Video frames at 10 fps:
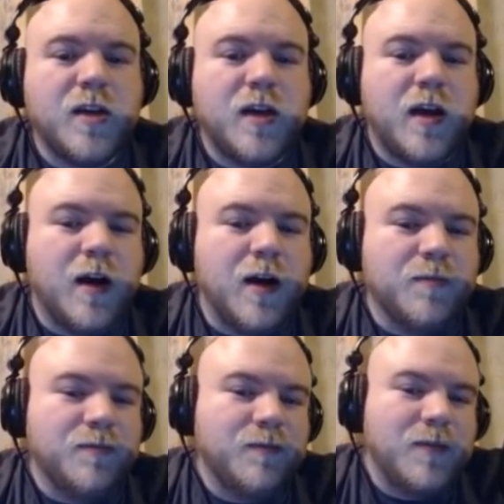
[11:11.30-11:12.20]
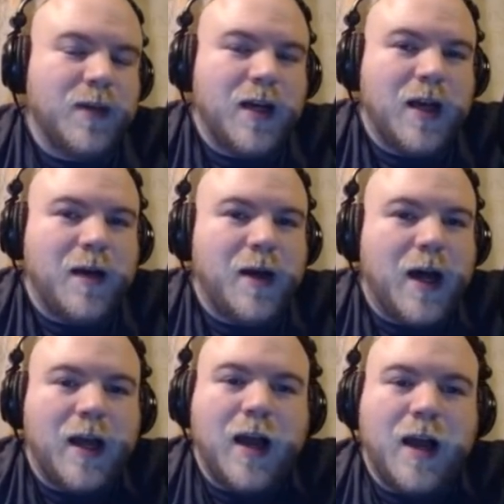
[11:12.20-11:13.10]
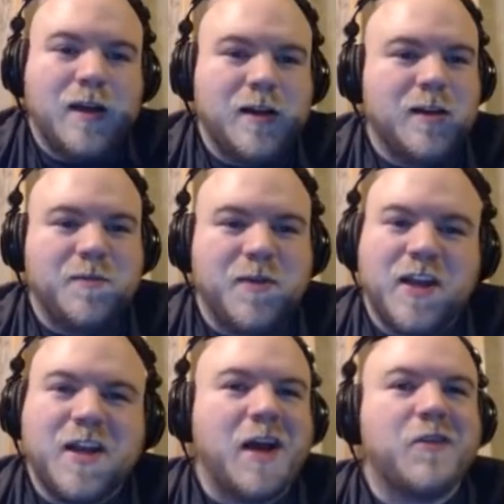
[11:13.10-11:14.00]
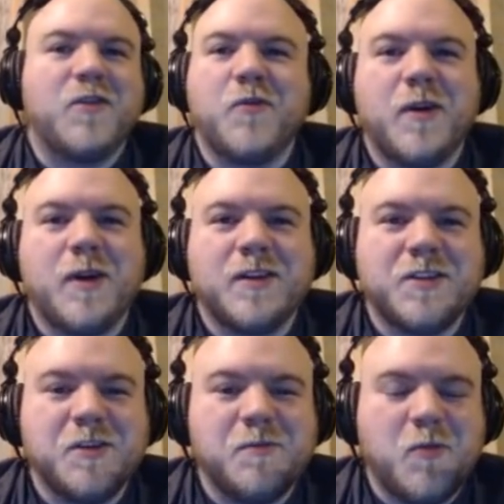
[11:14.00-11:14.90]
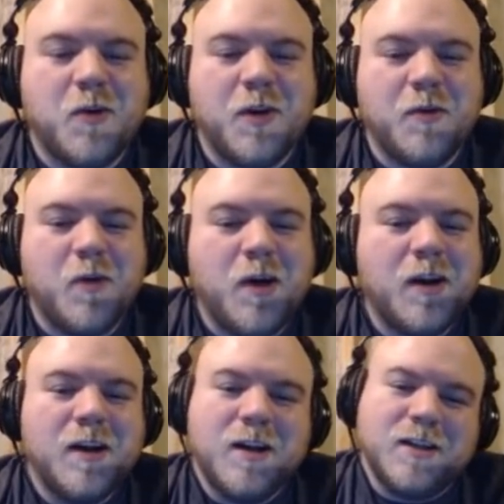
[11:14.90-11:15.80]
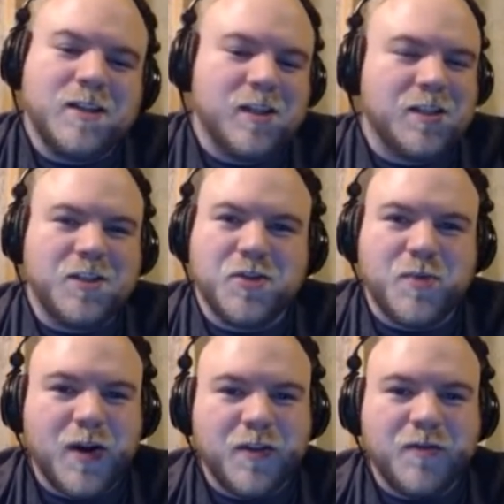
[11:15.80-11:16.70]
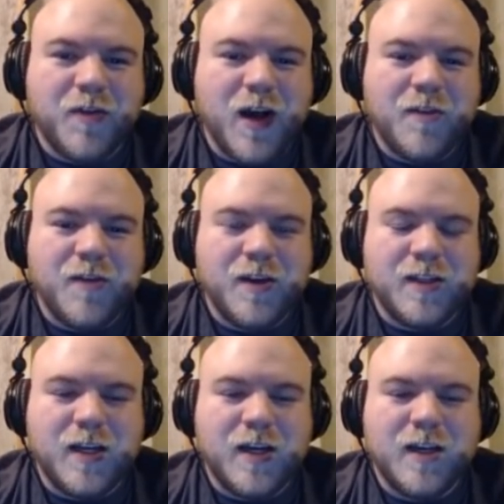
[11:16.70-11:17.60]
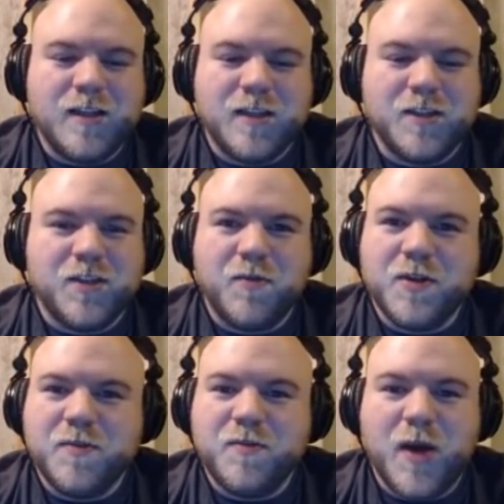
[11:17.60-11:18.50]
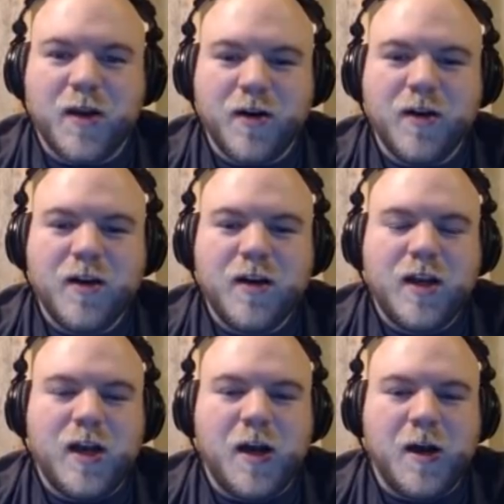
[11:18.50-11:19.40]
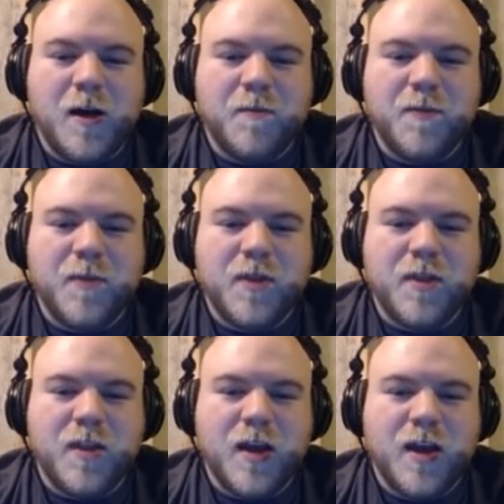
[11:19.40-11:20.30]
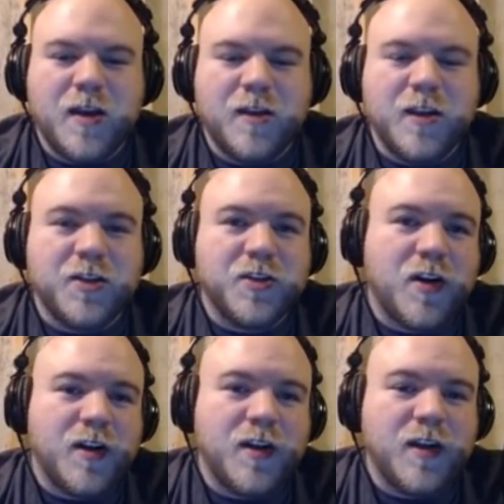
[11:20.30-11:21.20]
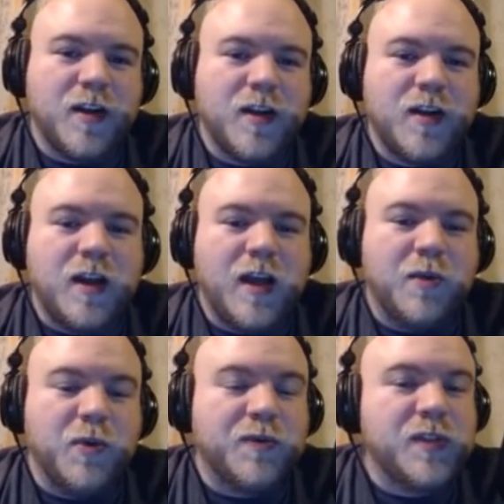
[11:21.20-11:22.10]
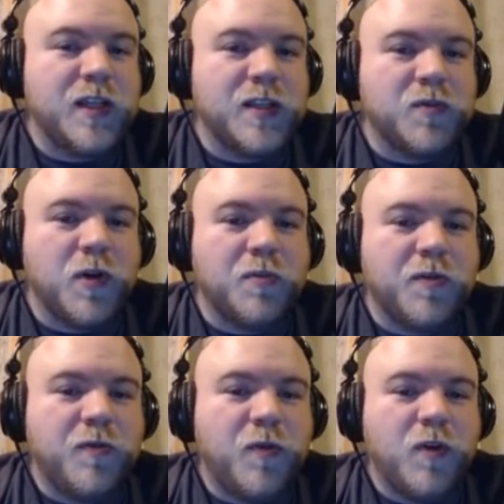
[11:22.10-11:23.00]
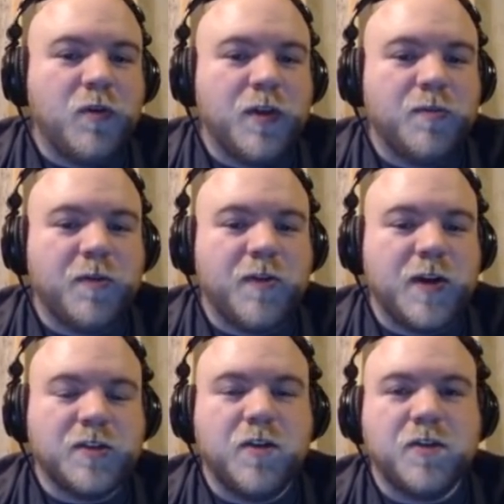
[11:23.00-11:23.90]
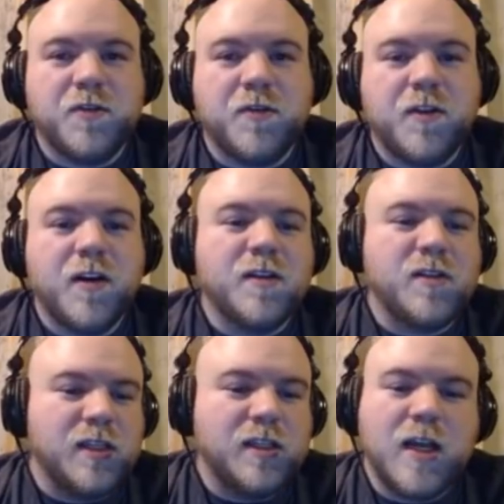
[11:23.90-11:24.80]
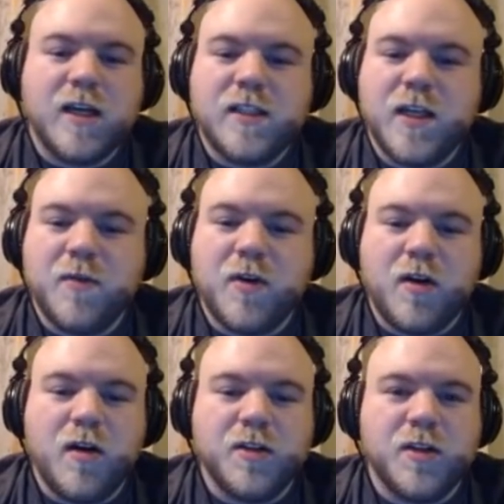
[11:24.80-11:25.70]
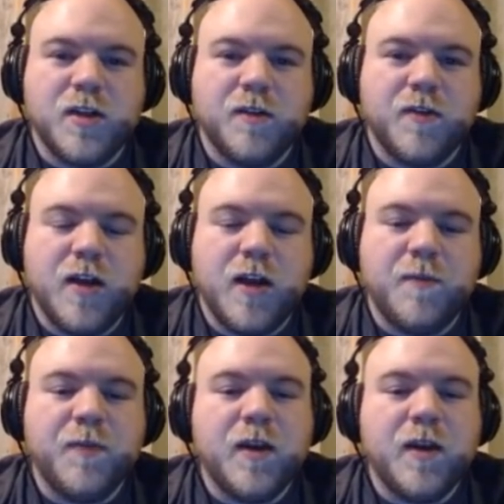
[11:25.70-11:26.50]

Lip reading: I mean, I don't know what else more you want. 6 is just better than 5. It does so much better than Shauna did, and we've seen this work before with Professor Oak's new theory. It's the exact same card, just a different name.